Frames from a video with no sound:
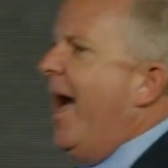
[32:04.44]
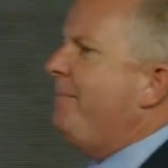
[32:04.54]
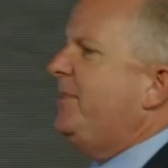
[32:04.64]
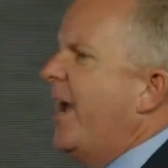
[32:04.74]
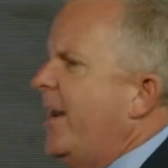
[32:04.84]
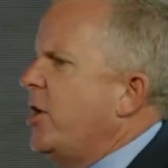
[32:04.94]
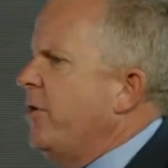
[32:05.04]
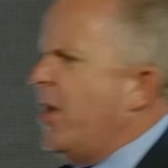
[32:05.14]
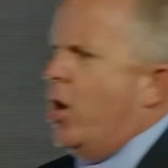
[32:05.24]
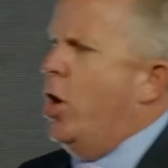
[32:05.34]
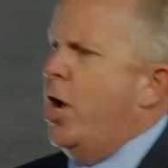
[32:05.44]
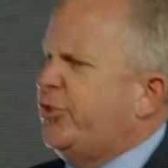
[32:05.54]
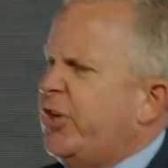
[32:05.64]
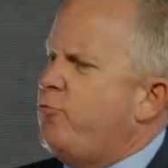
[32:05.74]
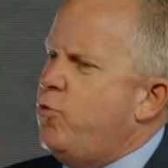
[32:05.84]
I'm telling you, the
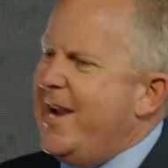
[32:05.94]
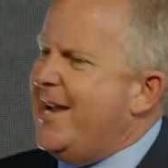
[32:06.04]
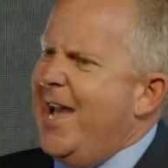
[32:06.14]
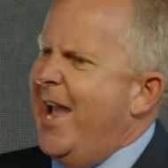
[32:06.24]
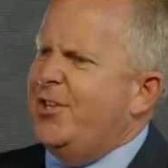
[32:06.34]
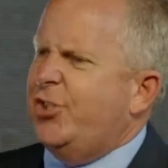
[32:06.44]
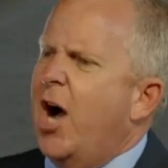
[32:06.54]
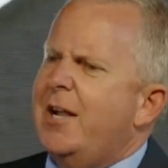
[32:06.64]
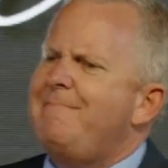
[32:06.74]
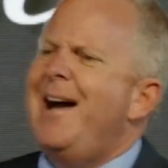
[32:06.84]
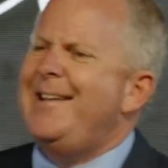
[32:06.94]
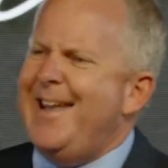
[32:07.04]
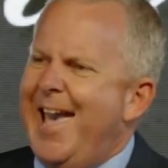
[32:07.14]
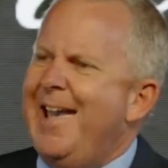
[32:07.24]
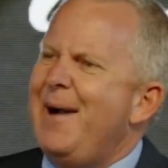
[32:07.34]
Hertz Arena has got my
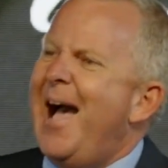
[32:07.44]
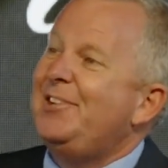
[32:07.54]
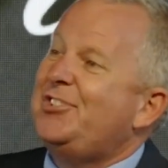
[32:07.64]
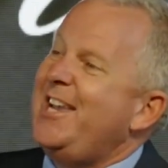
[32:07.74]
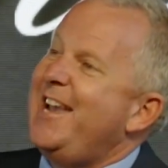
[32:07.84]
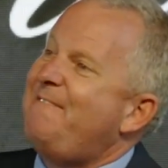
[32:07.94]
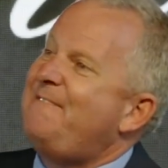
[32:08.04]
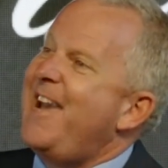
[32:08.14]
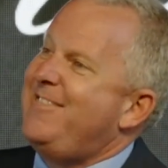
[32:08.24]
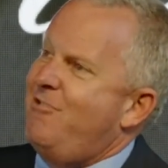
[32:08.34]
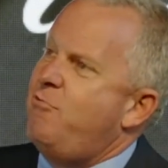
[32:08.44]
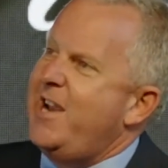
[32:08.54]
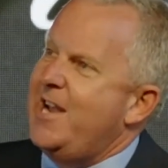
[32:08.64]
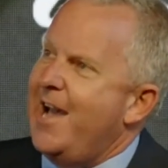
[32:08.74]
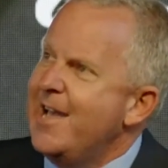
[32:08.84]
name. I see it, Faith
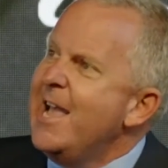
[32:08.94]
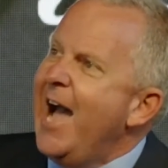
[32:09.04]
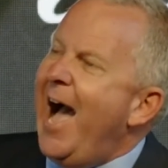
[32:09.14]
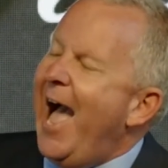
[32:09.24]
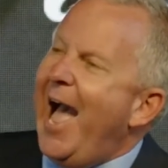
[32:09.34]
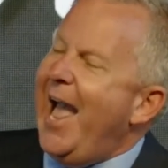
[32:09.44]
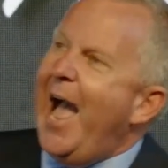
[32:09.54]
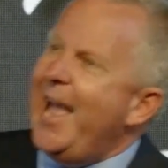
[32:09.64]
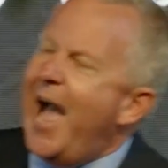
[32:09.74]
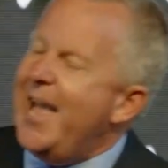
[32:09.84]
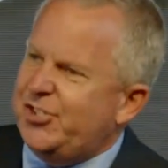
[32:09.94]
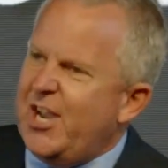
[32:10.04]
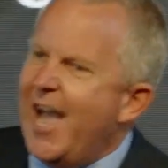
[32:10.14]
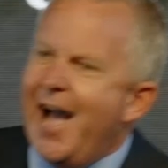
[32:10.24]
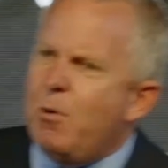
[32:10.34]
Arena. I
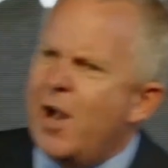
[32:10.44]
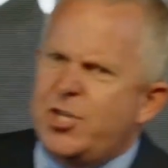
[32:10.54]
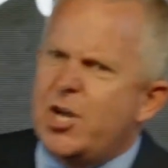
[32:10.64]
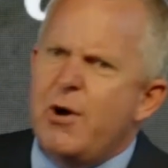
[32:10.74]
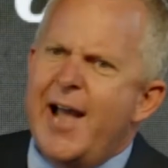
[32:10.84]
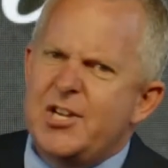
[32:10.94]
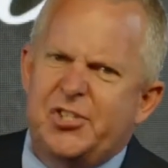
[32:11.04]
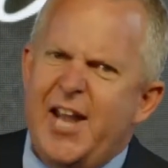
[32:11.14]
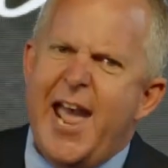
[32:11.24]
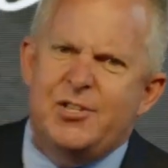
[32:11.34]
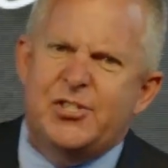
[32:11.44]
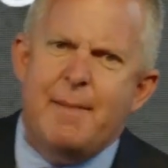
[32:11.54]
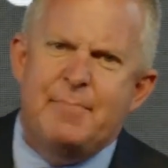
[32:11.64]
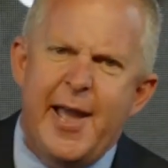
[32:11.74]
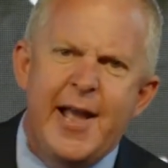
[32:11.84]
see. I want you to understand
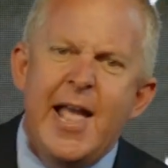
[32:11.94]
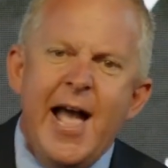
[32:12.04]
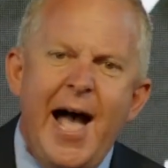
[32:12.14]
something.